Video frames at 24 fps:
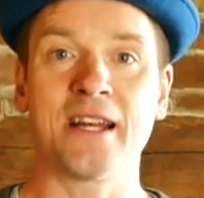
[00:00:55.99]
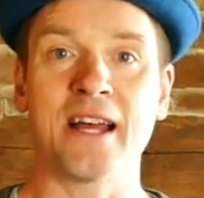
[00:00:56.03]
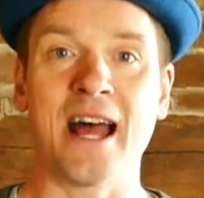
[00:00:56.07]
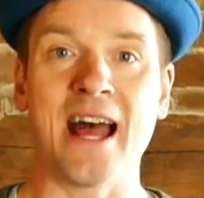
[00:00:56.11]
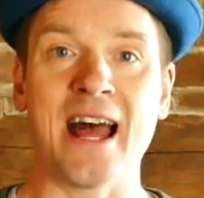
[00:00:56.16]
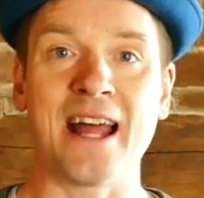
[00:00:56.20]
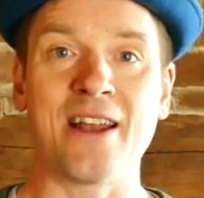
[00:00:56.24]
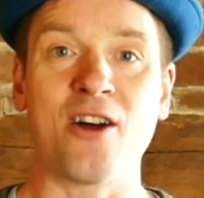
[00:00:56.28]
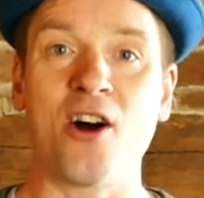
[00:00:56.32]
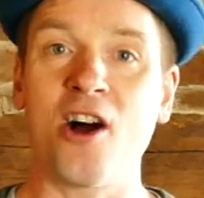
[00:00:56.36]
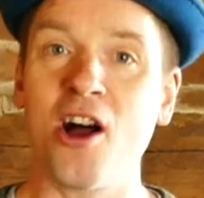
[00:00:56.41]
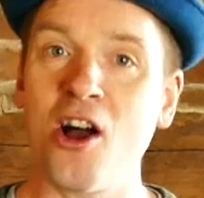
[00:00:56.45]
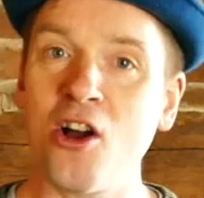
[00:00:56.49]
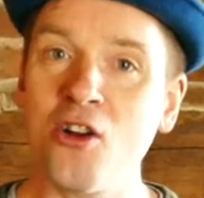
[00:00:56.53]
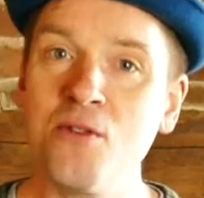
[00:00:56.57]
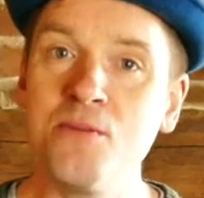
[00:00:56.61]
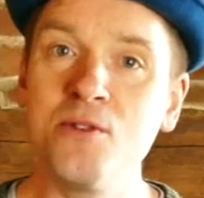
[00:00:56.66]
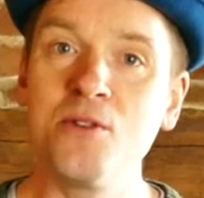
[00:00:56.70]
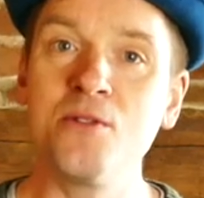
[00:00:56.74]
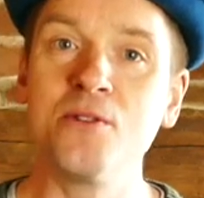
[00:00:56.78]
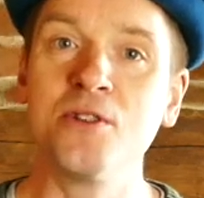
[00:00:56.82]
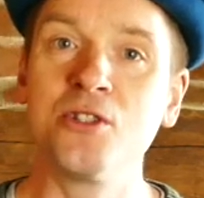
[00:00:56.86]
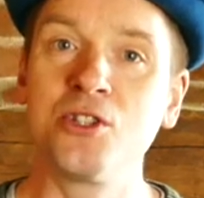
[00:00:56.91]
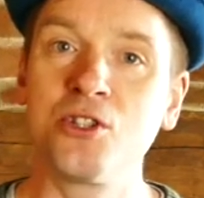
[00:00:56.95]
and I hope
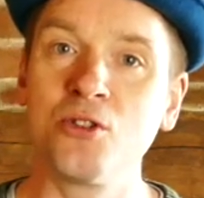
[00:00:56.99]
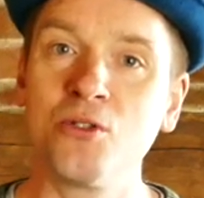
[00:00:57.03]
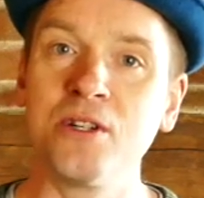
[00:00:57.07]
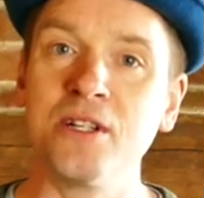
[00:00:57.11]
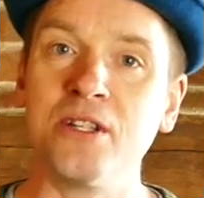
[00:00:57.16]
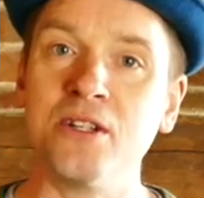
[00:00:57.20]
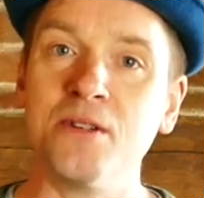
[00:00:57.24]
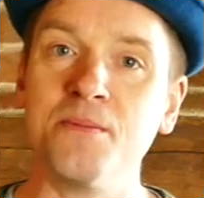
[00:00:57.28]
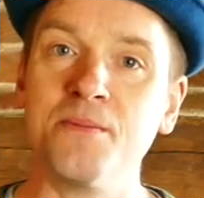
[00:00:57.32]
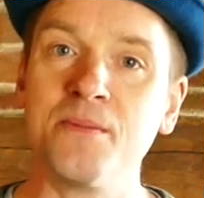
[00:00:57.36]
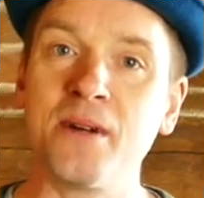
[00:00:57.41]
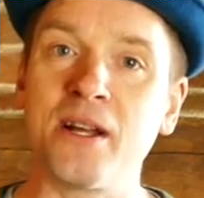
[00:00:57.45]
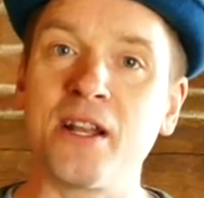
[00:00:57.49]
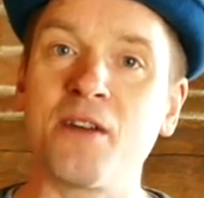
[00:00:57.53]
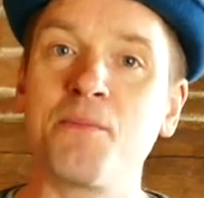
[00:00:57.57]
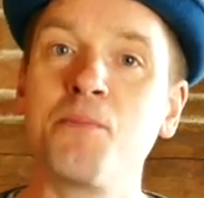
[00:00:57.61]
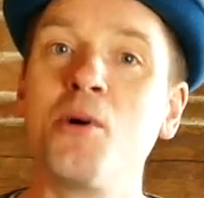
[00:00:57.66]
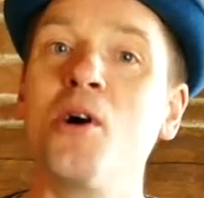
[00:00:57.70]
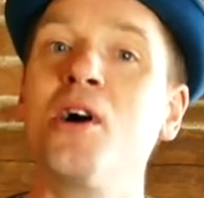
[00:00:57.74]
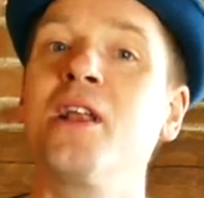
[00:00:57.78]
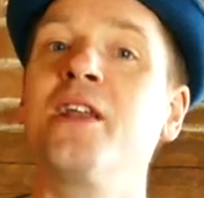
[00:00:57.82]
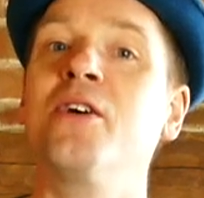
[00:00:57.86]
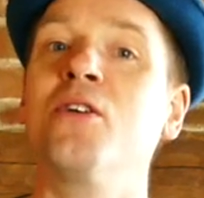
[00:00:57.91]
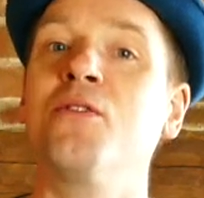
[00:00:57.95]
you enjoy them, and I
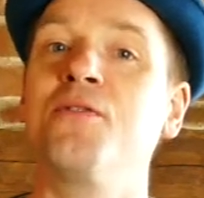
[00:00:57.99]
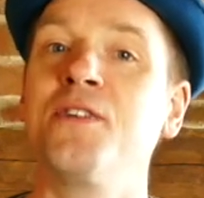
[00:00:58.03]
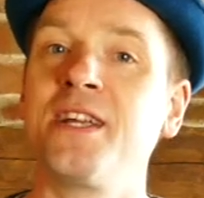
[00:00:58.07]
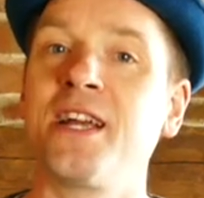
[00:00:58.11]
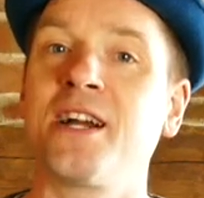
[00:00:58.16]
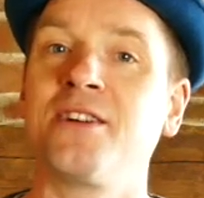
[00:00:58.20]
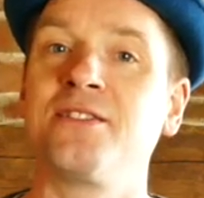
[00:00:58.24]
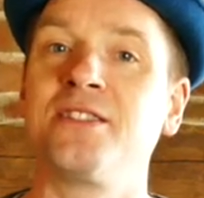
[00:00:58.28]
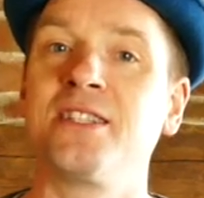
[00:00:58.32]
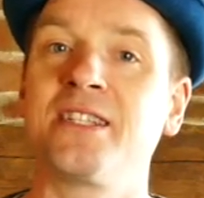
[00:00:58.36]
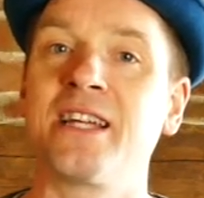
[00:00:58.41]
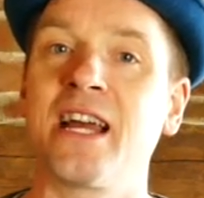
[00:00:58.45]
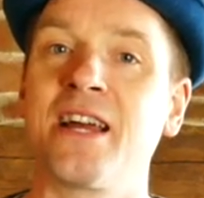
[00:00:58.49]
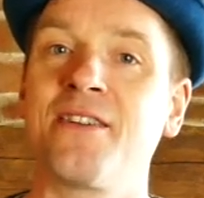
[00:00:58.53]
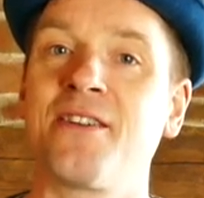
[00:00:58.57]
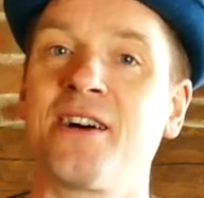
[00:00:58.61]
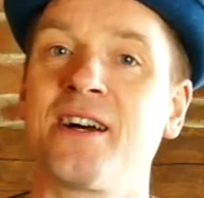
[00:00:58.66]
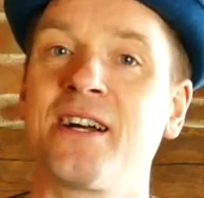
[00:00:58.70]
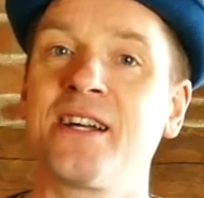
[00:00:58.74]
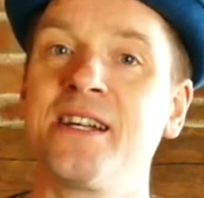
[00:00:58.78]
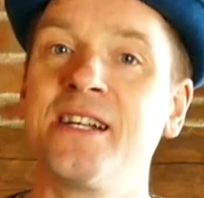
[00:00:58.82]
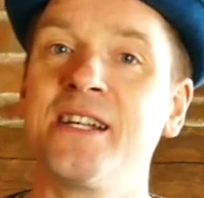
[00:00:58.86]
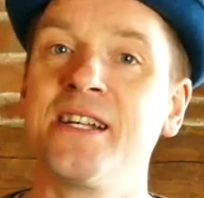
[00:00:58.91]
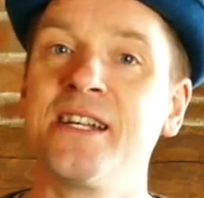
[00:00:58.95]
put a little video
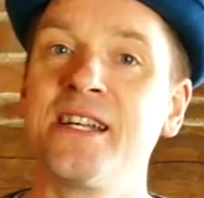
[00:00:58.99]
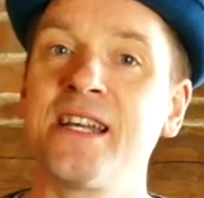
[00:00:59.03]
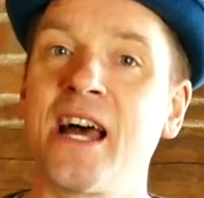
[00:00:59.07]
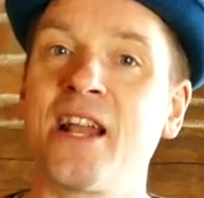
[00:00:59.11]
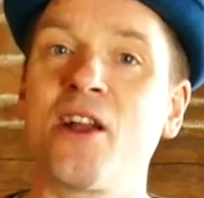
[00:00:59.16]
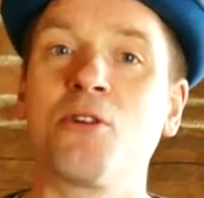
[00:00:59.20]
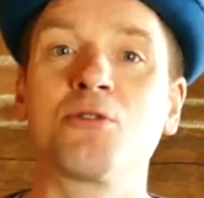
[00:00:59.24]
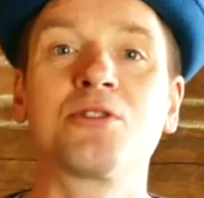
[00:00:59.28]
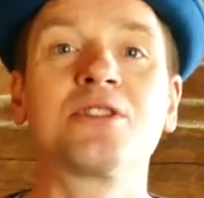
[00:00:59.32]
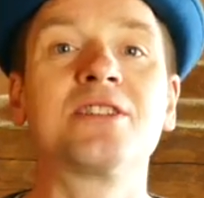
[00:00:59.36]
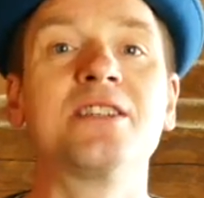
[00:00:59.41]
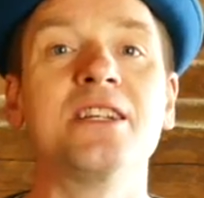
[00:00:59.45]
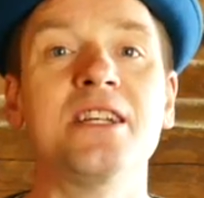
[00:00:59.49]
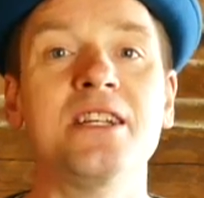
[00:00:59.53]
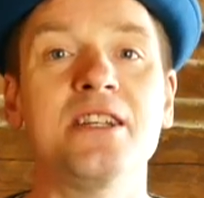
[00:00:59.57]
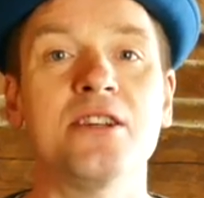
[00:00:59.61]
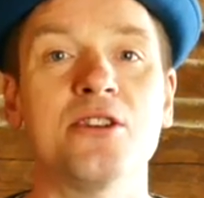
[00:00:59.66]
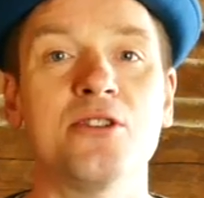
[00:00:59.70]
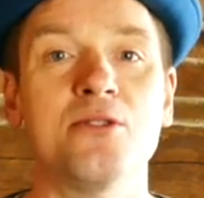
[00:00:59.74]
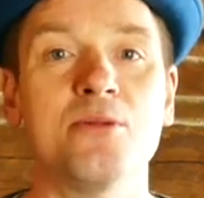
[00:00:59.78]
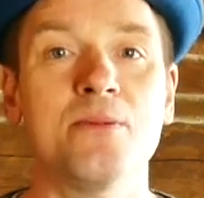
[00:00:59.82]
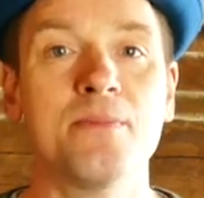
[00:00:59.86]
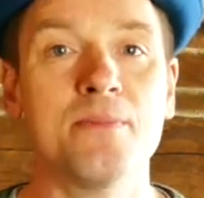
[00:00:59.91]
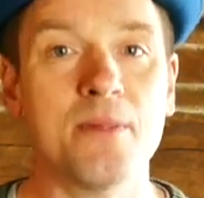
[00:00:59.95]
together, and I'll see
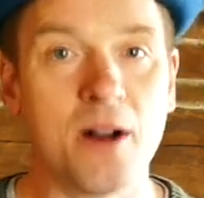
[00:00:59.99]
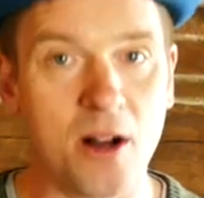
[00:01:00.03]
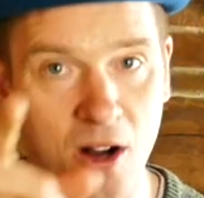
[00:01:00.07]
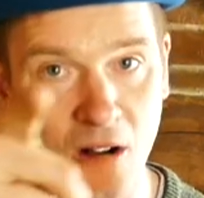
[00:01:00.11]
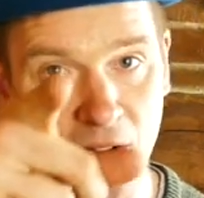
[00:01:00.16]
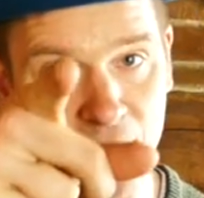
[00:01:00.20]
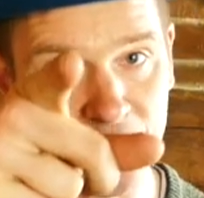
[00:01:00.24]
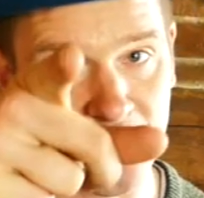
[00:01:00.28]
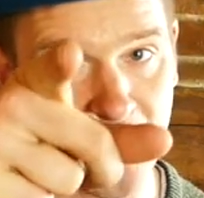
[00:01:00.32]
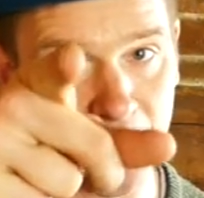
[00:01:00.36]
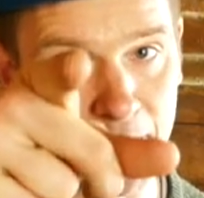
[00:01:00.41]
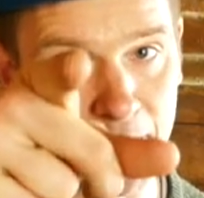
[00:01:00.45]
you after.